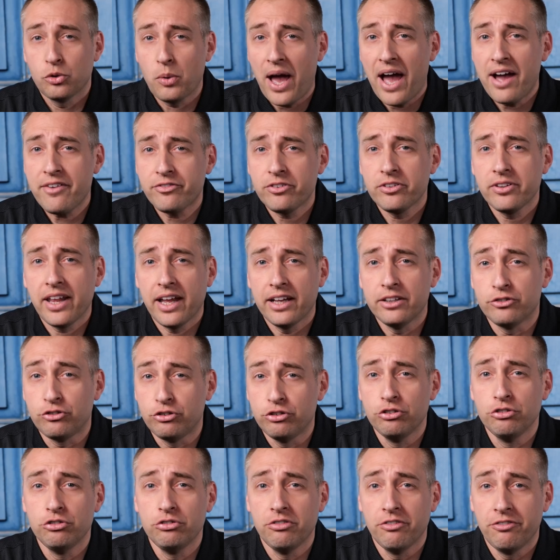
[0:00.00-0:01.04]
So after that
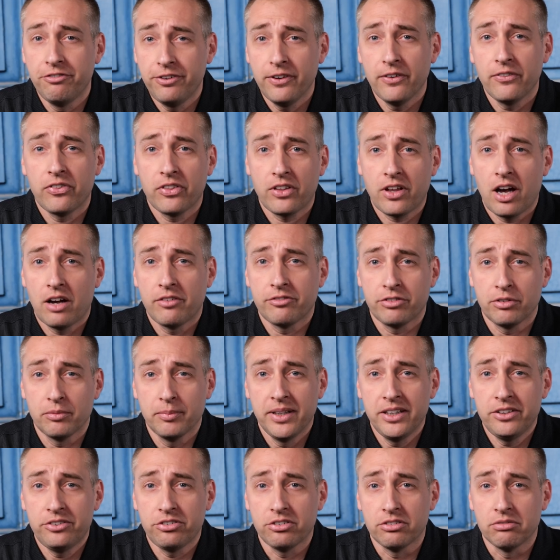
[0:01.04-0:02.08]
June 5th
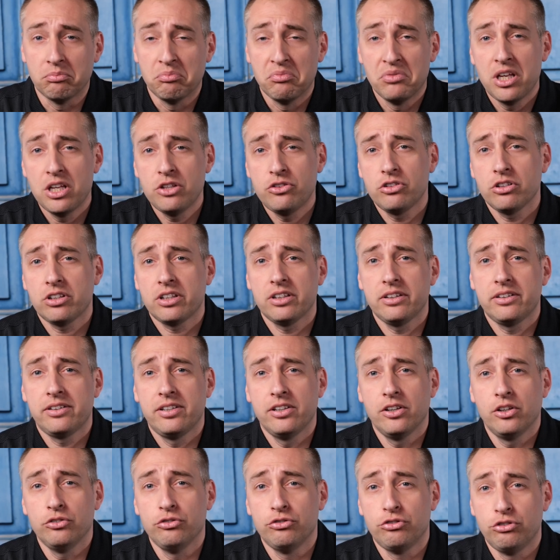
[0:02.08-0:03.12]
confirmation, it took
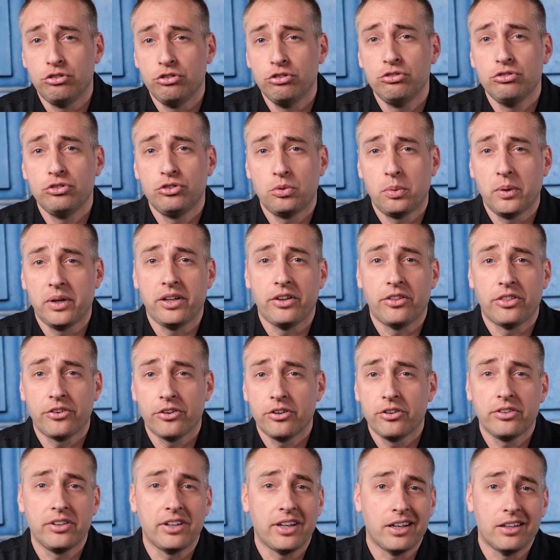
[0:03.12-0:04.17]
until June
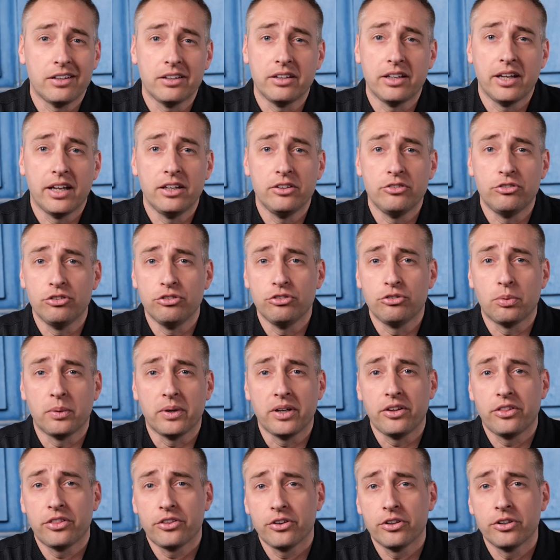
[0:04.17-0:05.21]
23rd, and the end of the day, June
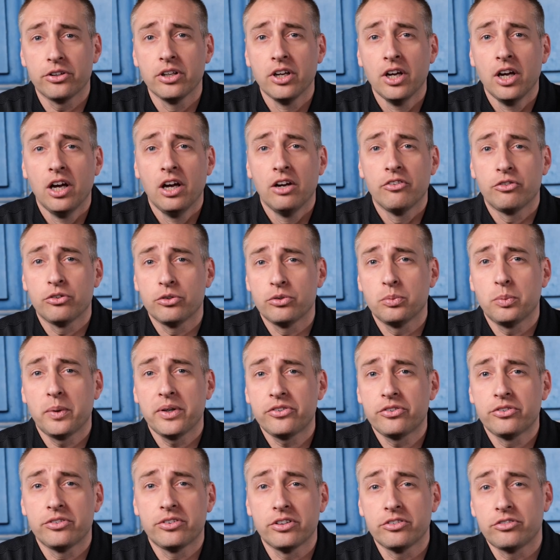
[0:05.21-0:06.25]
23rd, for
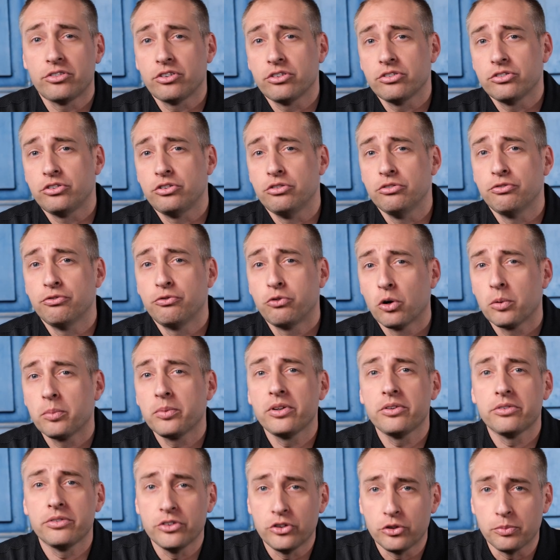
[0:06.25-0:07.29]
Western Digital to
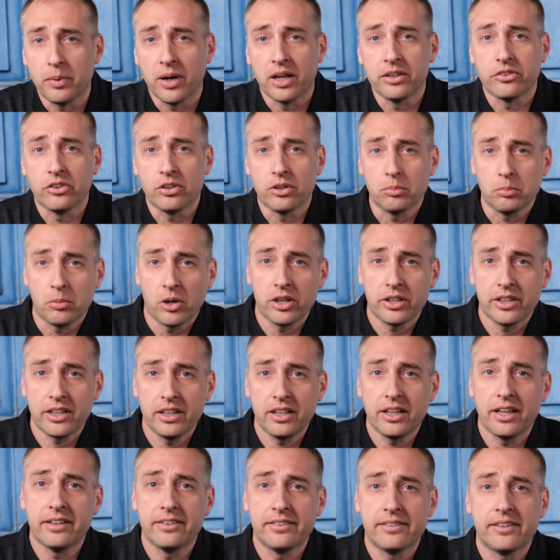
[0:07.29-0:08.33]
formally respond to the
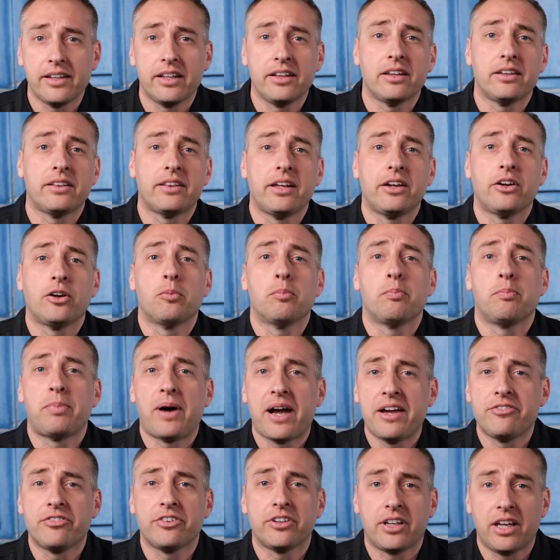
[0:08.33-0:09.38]
market and say that they are
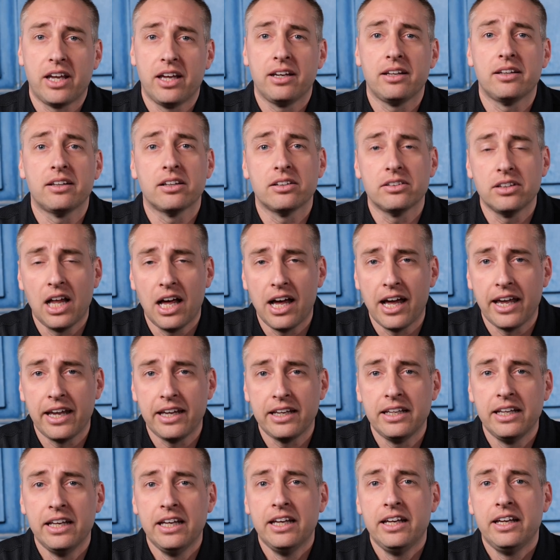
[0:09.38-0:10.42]
bifurcating the
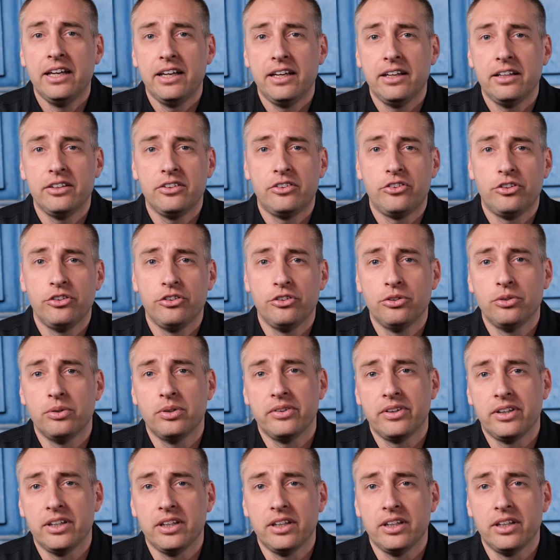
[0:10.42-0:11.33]
line into